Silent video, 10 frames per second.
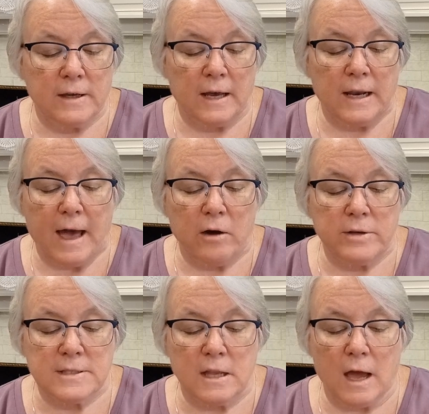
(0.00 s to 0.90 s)
allowed
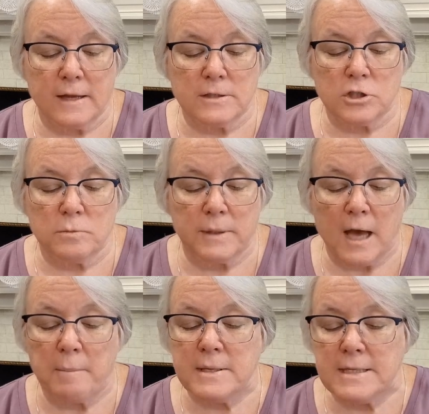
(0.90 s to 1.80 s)
his lines to
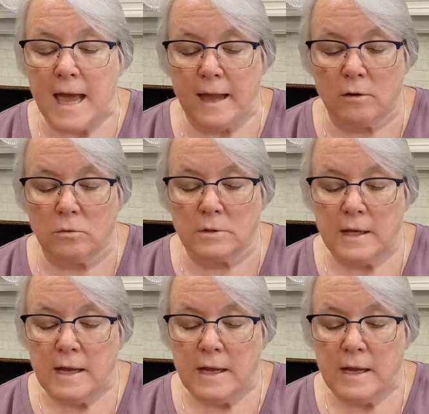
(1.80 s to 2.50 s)
become entangled